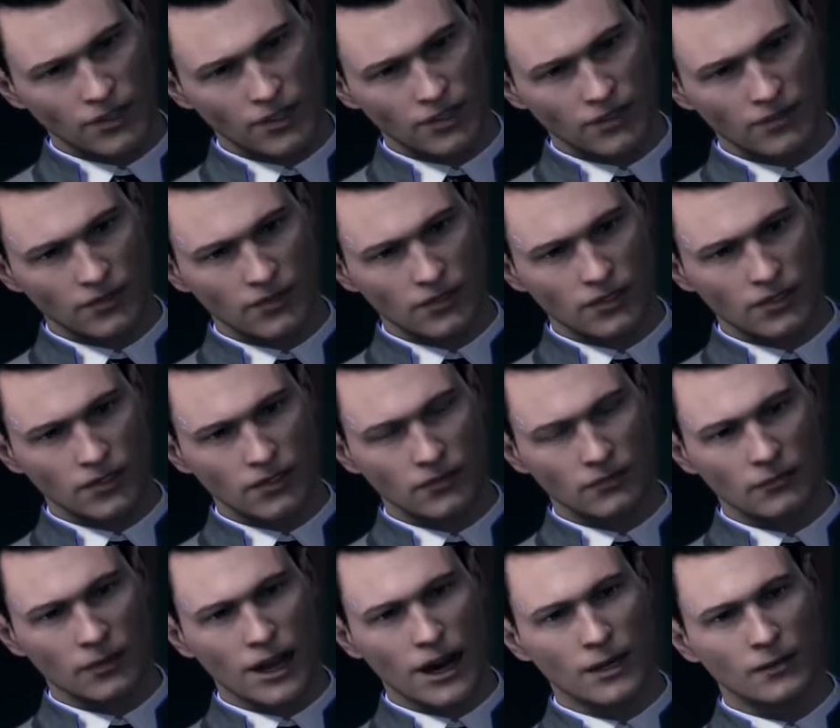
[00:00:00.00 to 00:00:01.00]
Connor is set
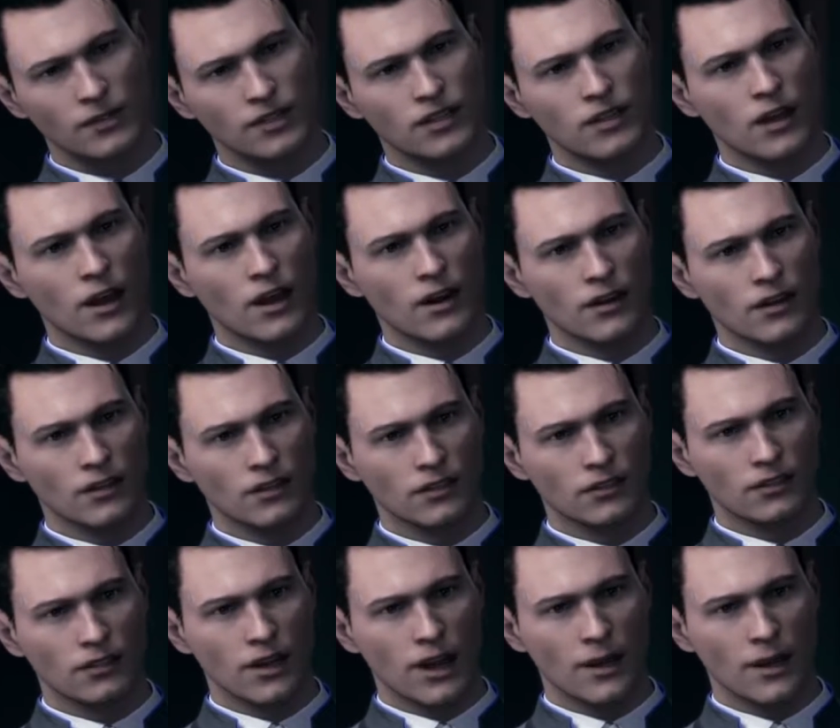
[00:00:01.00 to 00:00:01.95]
to accompany an alcoholic